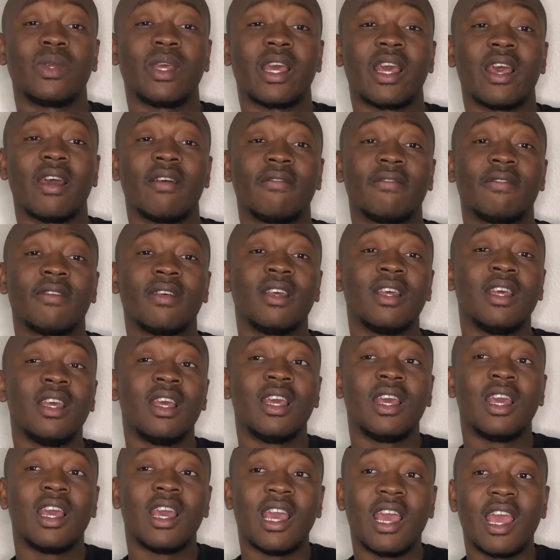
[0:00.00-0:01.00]
we have
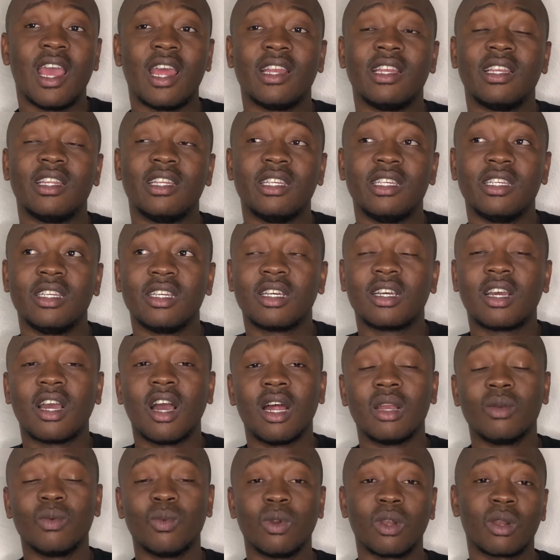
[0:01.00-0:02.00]
and he
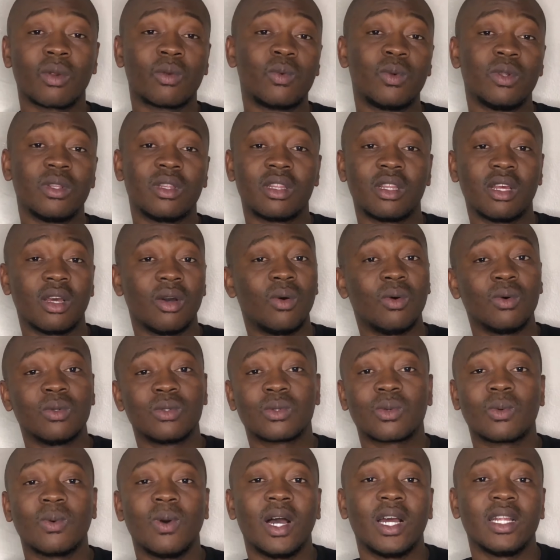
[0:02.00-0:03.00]
can't work with the whole
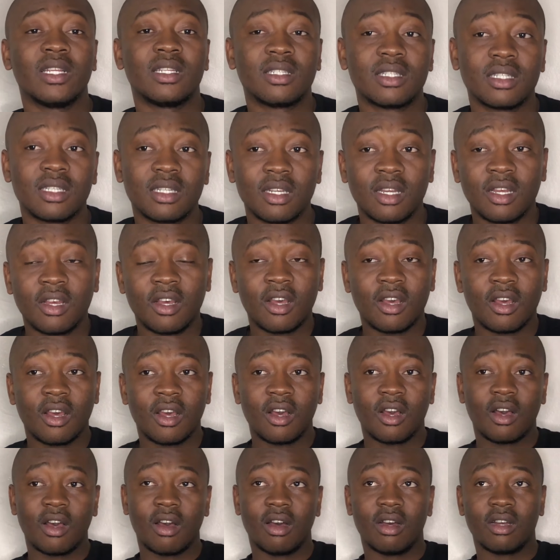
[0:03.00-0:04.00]
squad?
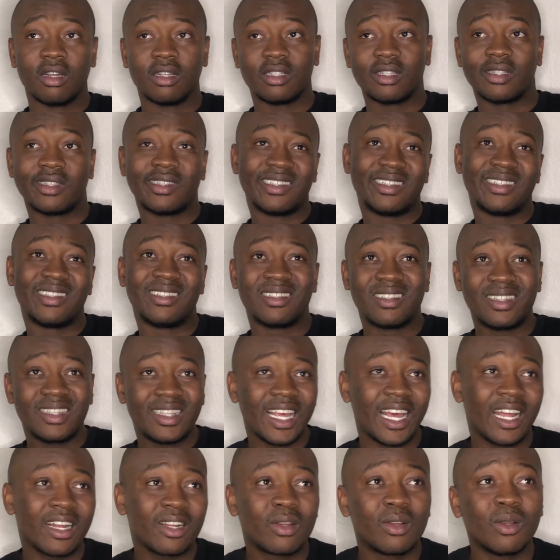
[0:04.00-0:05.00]

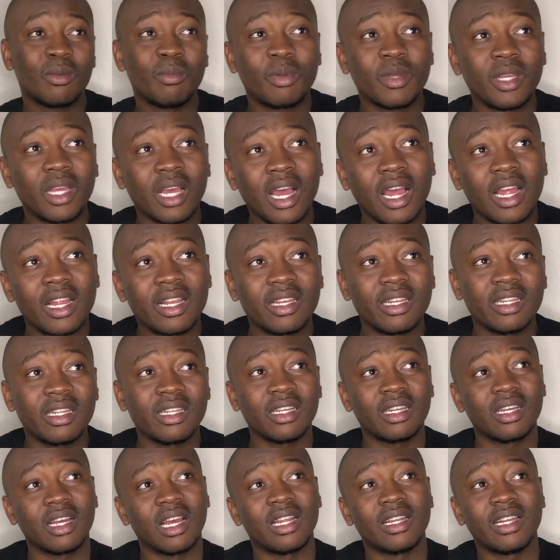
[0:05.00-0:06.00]
That could be highly
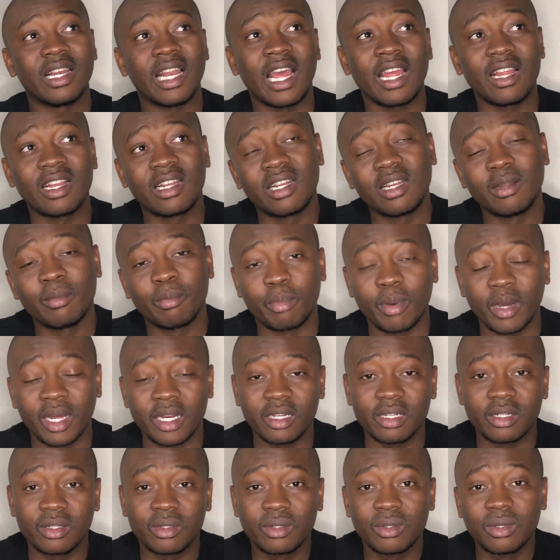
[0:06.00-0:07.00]
unlikely, but
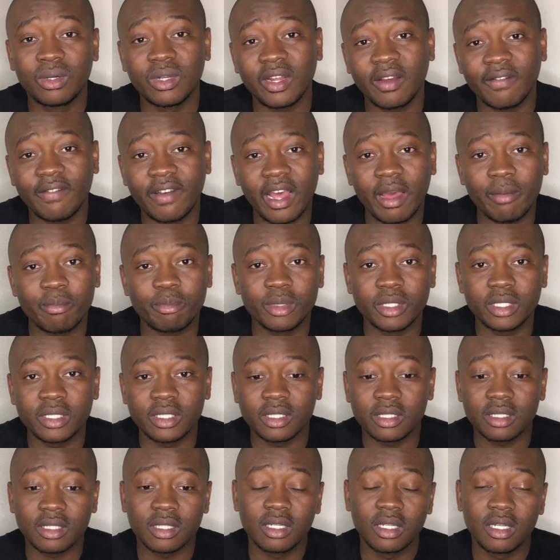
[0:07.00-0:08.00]
it could have happened.
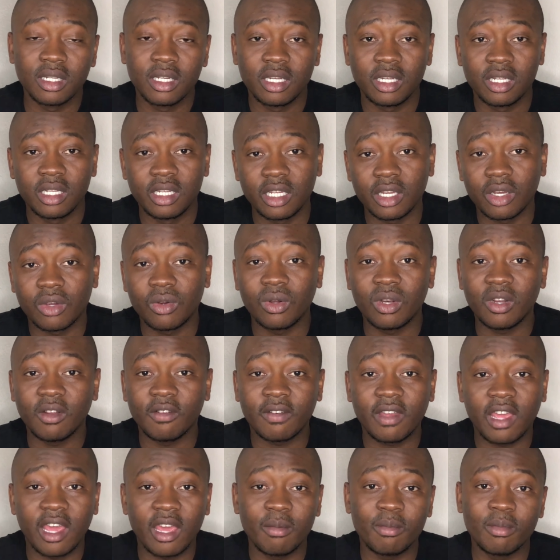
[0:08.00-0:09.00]
He could have
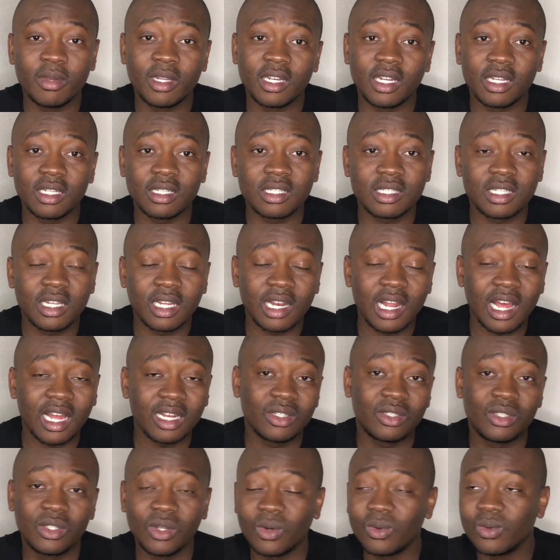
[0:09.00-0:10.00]
came in and said, I
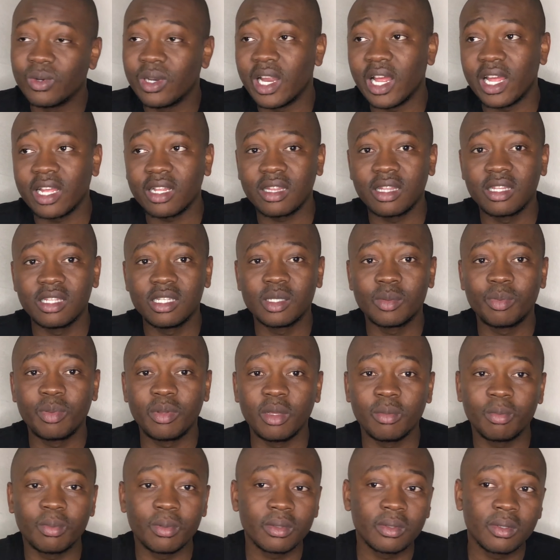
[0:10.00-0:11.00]
don't like these
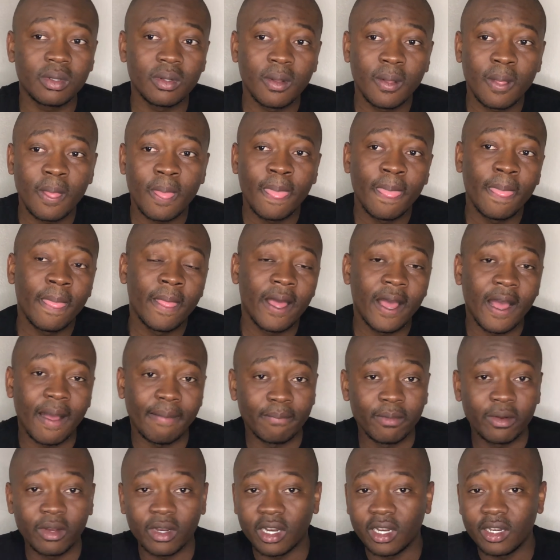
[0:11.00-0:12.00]
people. I'm
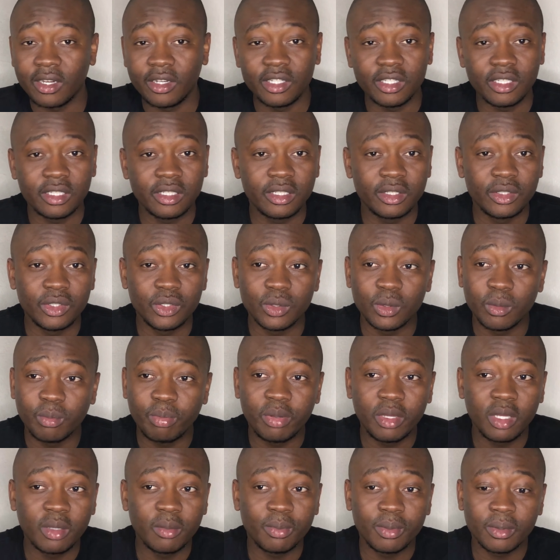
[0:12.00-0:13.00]
gonna need new
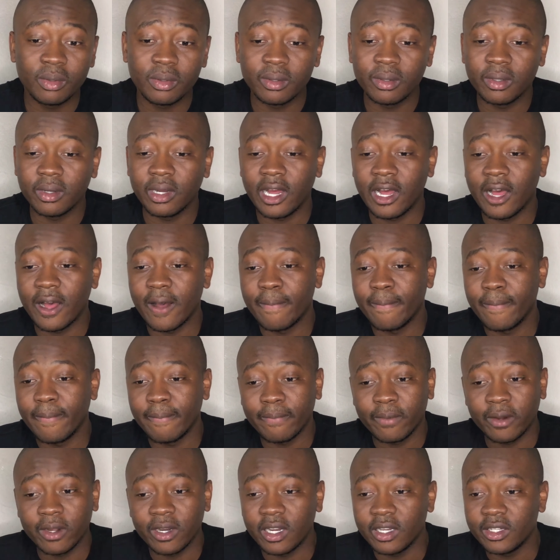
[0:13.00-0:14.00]
people, I'm
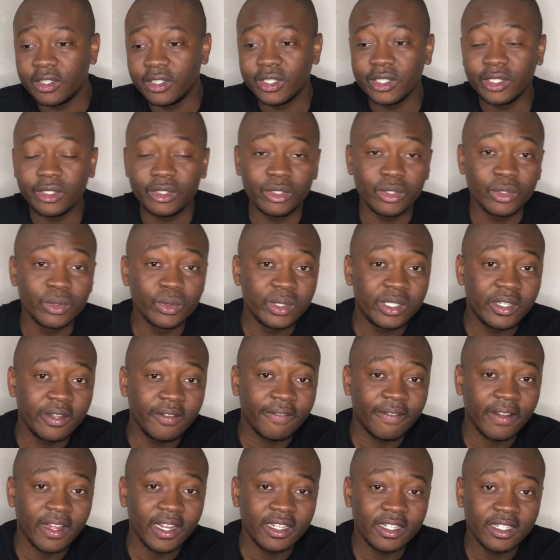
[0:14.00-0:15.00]
gonna need new
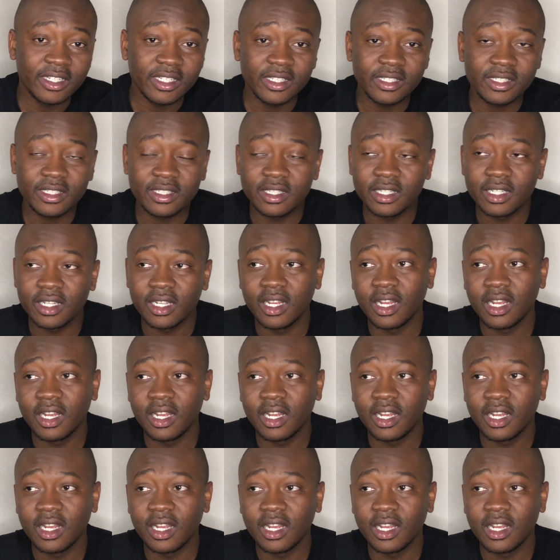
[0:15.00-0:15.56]
defenders,